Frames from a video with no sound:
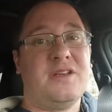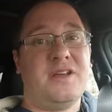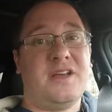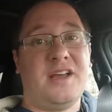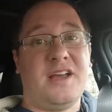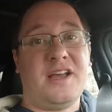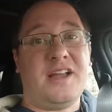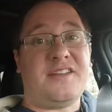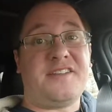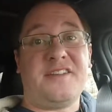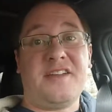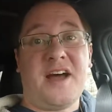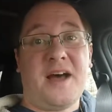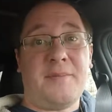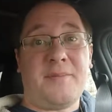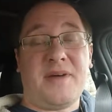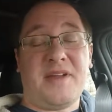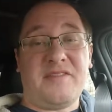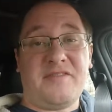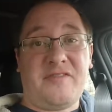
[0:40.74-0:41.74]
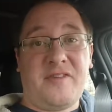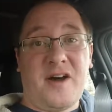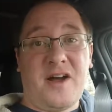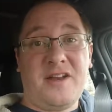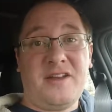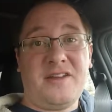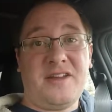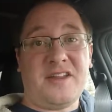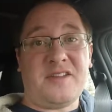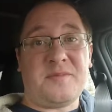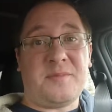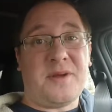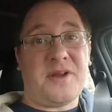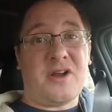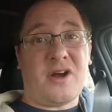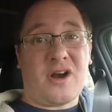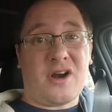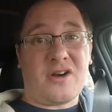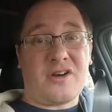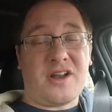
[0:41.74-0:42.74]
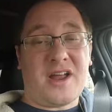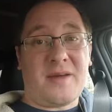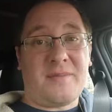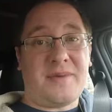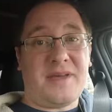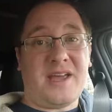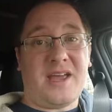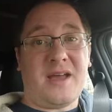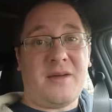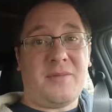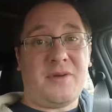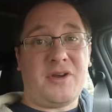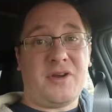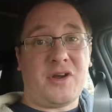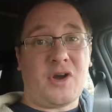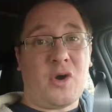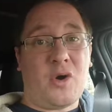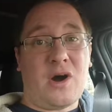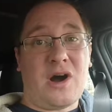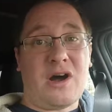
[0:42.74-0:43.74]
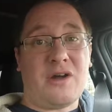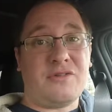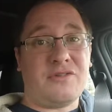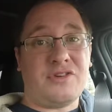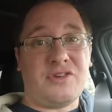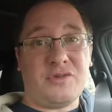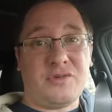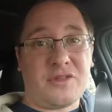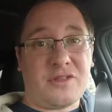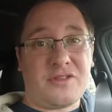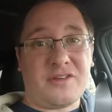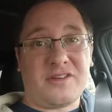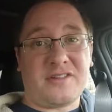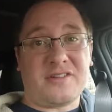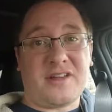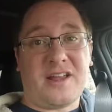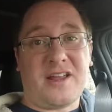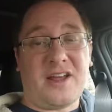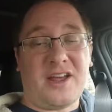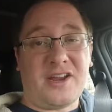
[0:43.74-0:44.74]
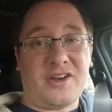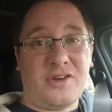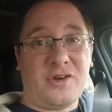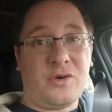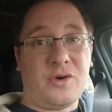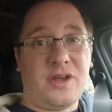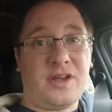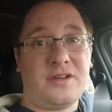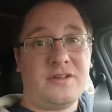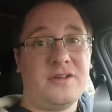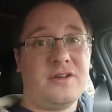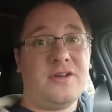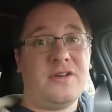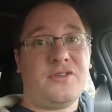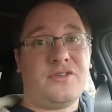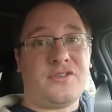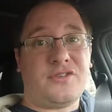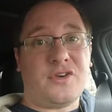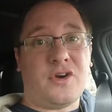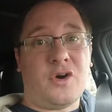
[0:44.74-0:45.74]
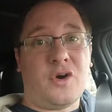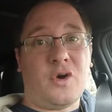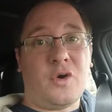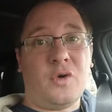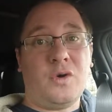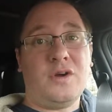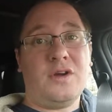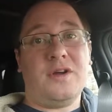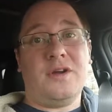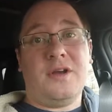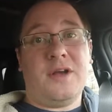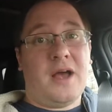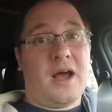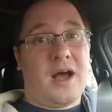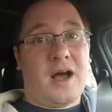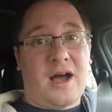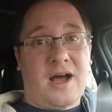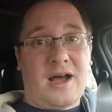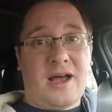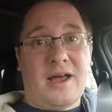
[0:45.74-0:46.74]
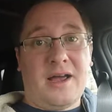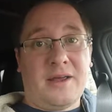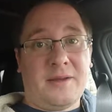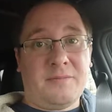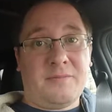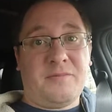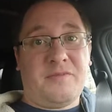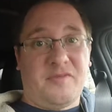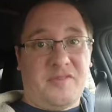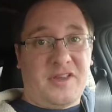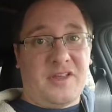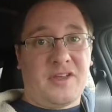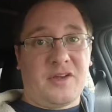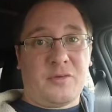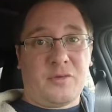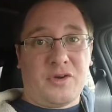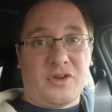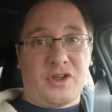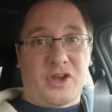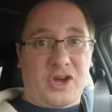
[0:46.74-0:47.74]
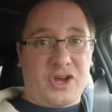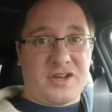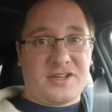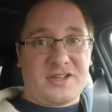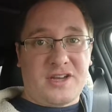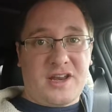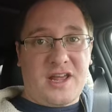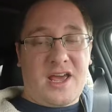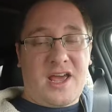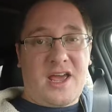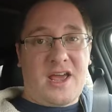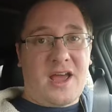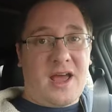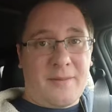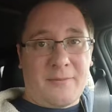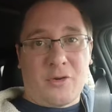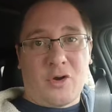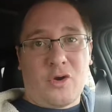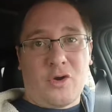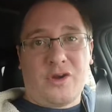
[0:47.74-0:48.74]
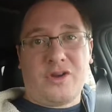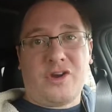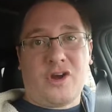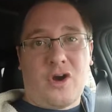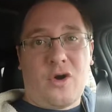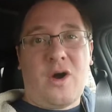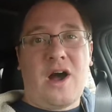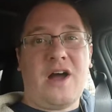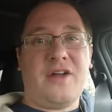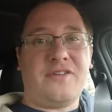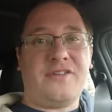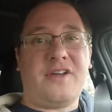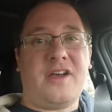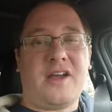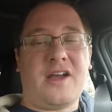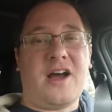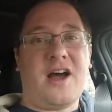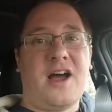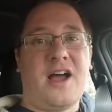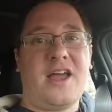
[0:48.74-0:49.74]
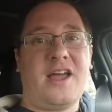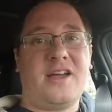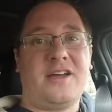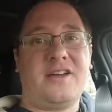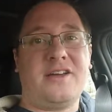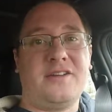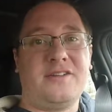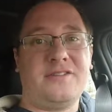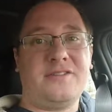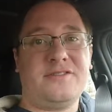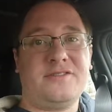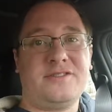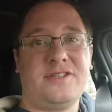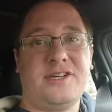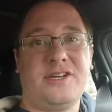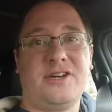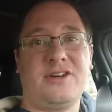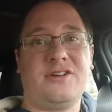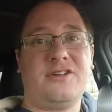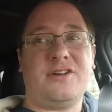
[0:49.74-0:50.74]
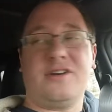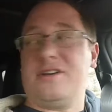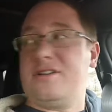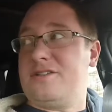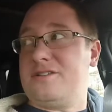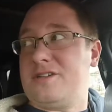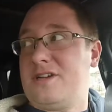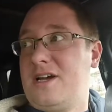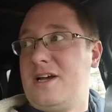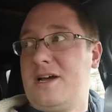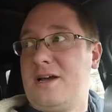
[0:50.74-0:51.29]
It's not been fun. It's been hard not being able to go out and do the things I like doing. So I'm feeling really good today. I'm going to go out and take a hike here, and